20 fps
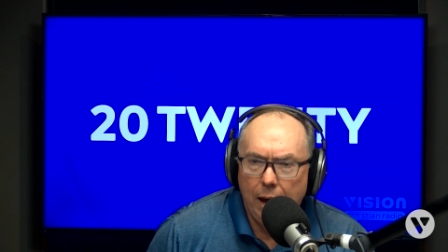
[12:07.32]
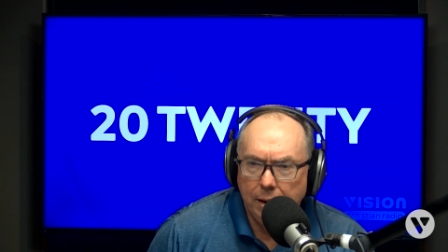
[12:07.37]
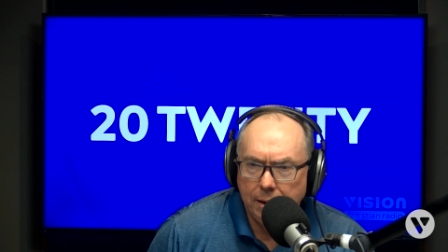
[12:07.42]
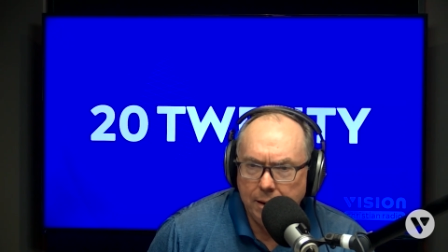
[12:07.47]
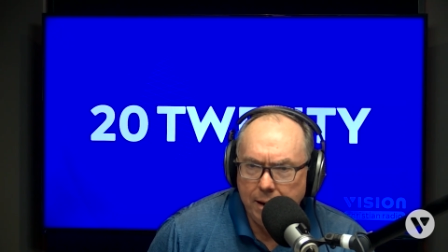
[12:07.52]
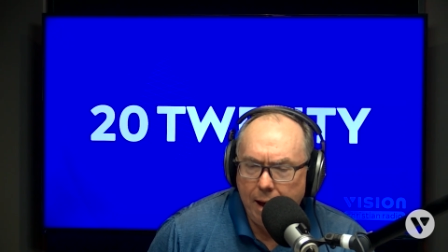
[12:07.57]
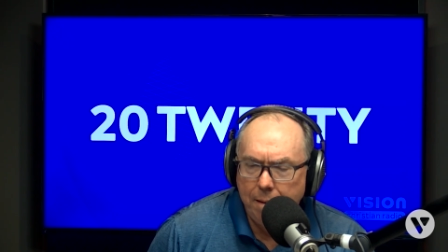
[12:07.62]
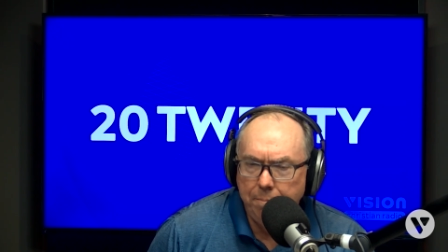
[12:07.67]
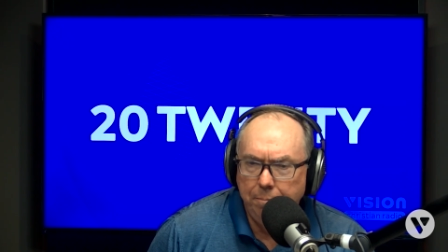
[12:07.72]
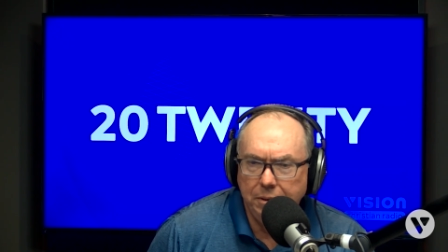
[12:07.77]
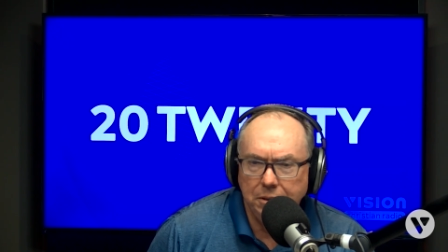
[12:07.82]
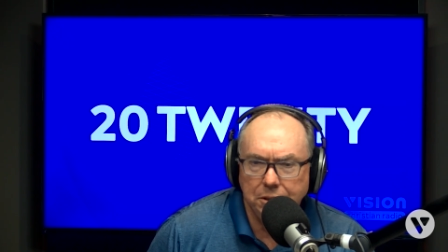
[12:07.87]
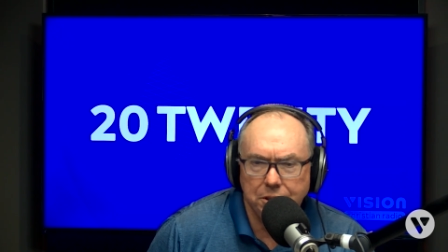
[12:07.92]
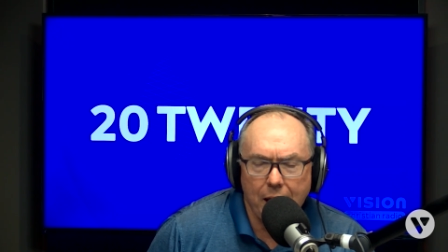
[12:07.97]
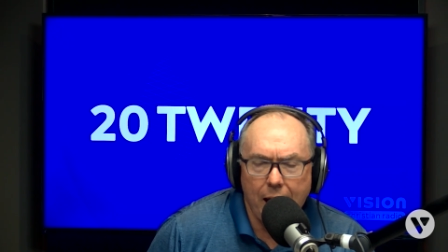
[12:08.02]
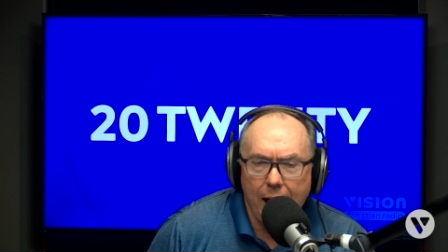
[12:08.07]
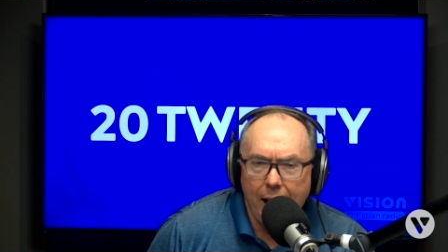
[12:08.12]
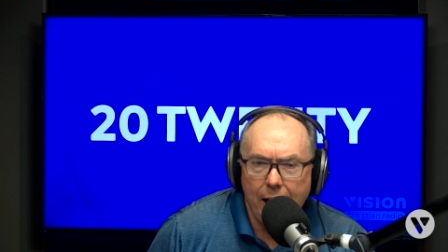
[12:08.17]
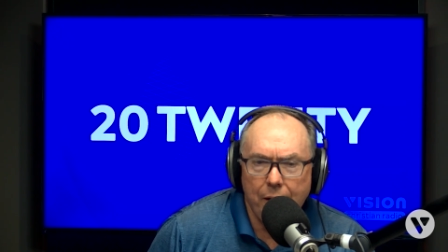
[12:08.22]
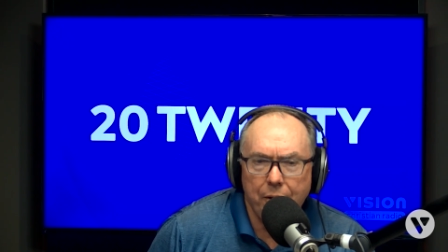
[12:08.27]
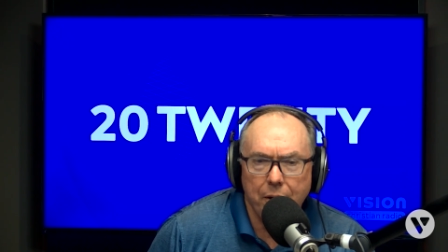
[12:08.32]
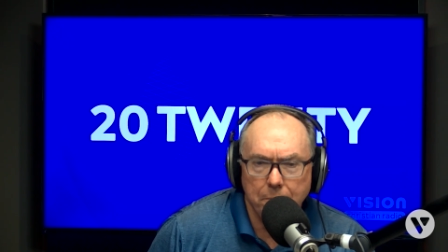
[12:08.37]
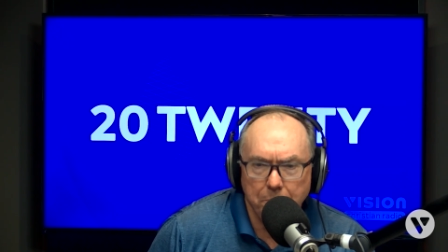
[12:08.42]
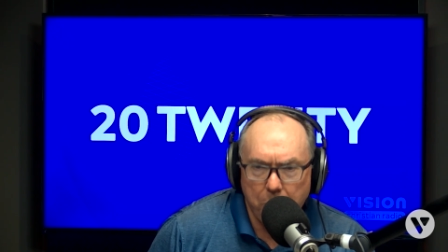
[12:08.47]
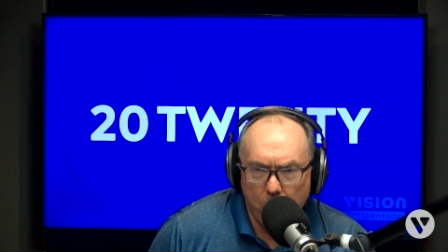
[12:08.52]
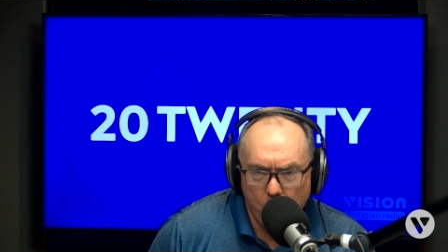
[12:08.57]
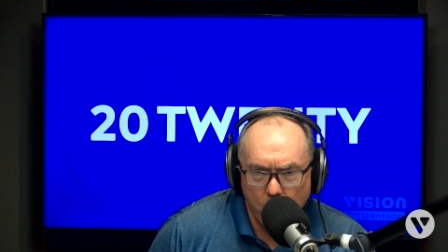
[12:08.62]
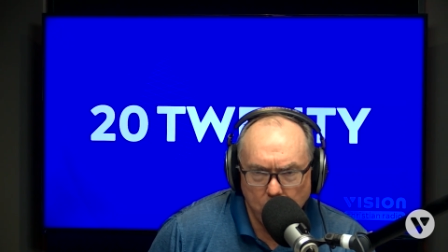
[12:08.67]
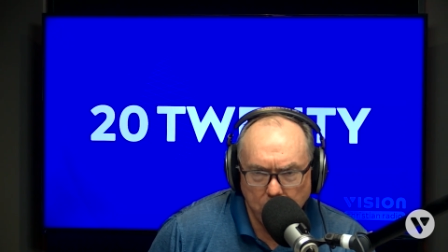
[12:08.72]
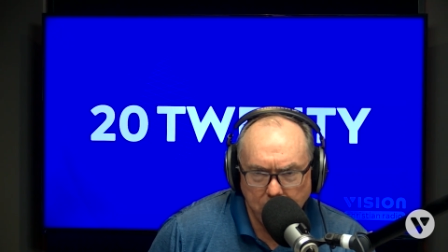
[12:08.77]
numbers are
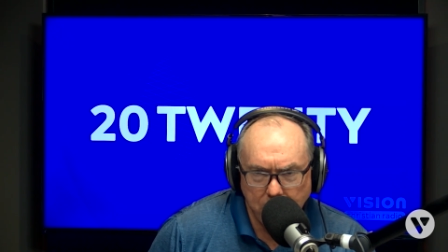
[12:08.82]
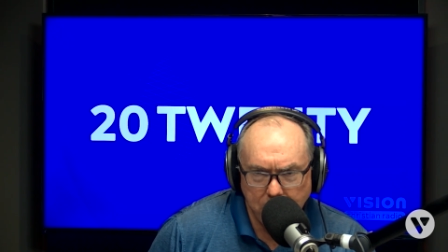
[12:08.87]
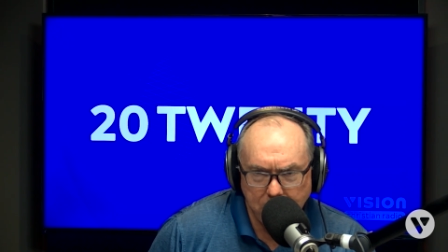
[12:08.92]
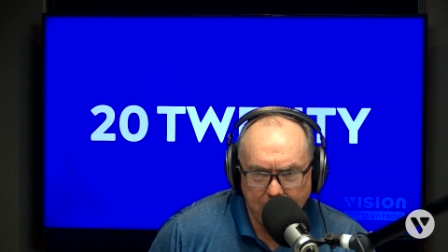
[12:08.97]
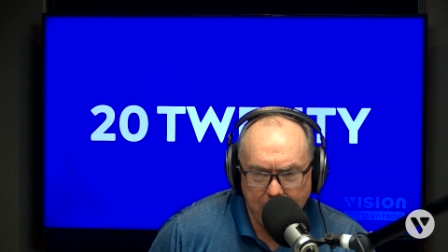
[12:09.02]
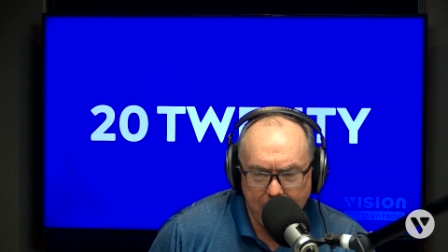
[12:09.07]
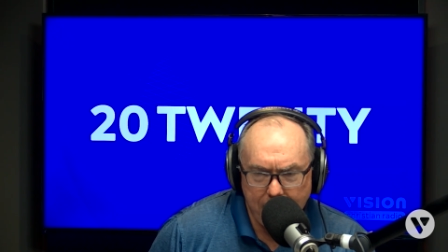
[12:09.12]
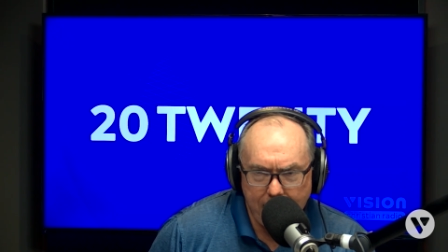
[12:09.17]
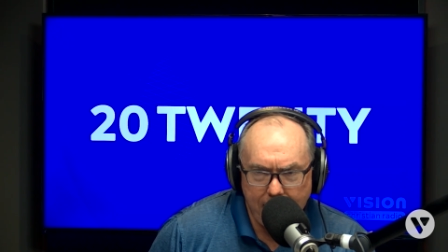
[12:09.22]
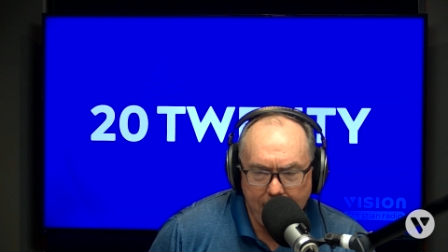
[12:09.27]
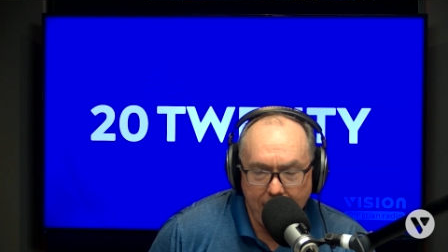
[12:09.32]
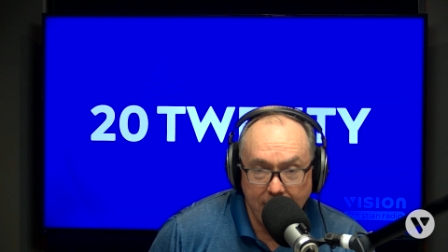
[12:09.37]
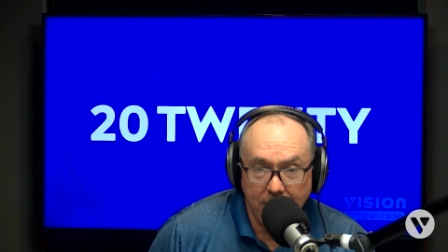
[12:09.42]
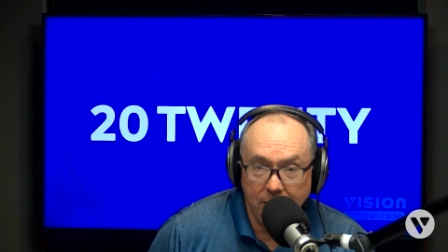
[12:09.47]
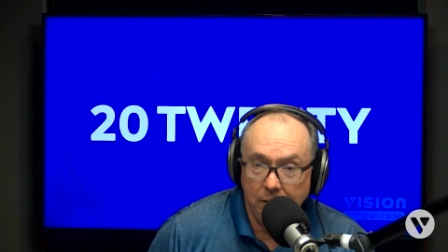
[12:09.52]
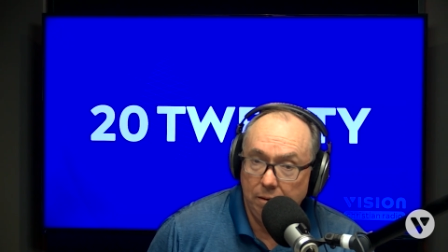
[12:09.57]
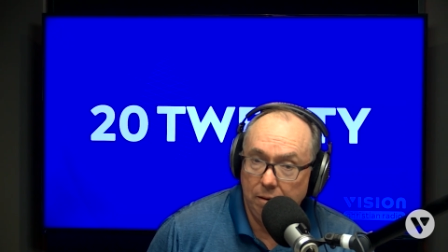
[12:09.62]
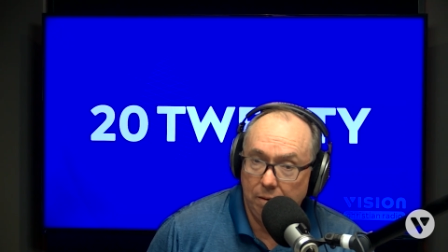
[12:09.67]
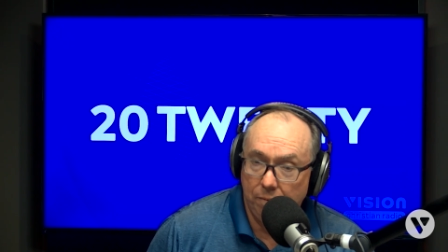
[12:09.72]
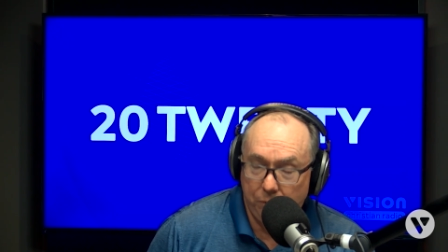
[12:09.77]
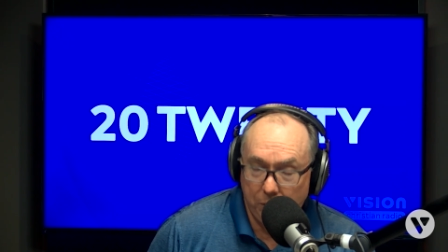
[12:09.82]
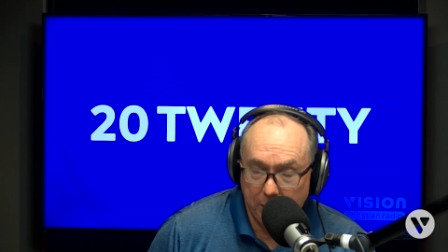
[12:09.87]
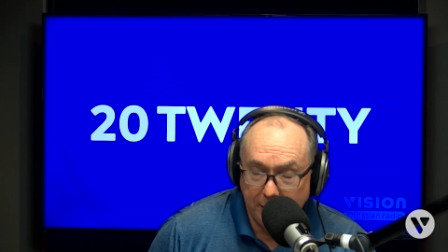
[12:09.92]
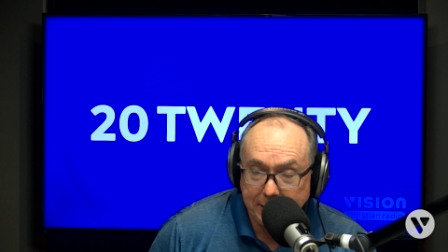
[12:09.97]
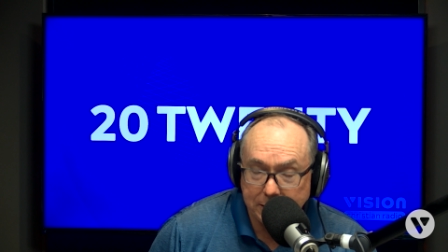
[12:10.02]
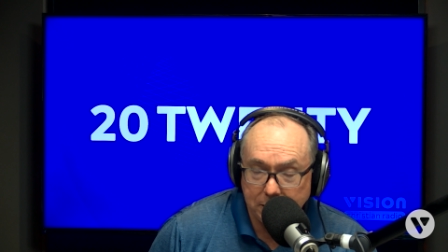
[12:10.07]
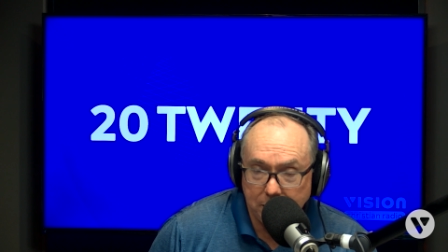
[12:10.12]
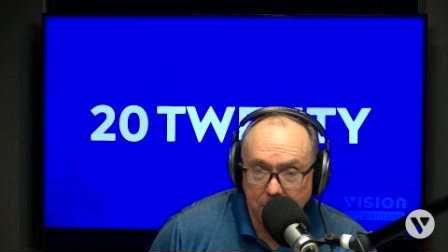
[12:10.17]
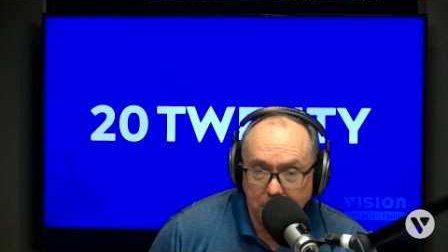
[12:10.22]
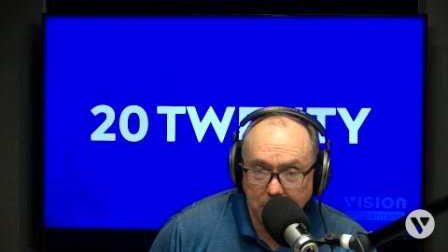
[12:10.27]
important, and for
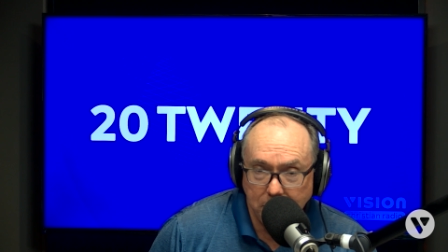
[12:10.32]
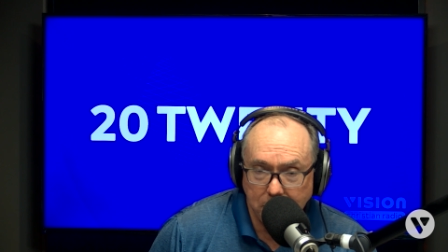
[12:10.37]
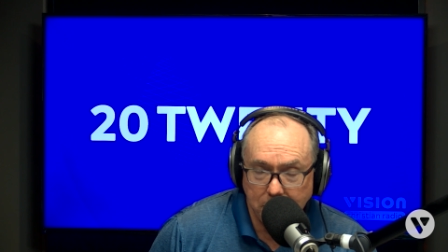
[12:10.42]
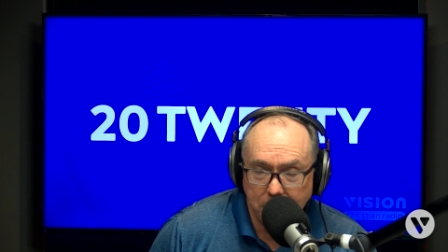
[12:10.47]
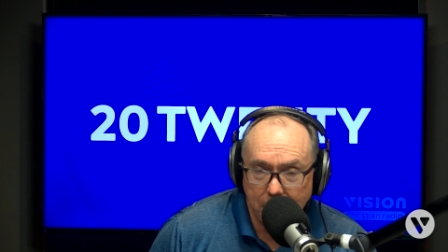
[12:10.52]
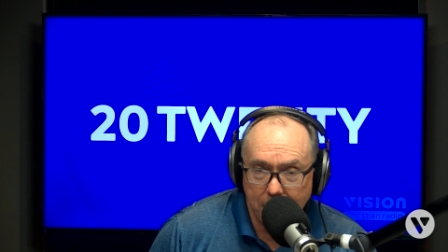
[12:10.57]
listeners,